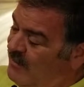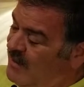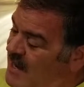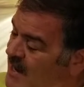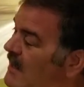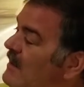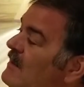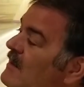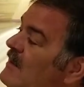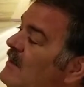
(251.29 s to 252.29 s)
line
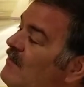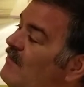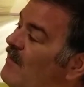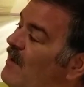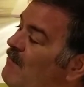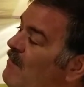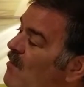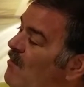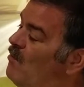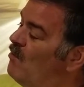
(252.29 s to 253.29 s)
from
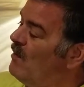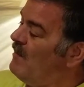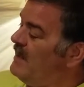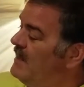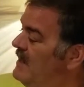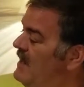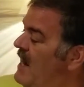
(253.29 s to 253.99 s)
Mobile Warming.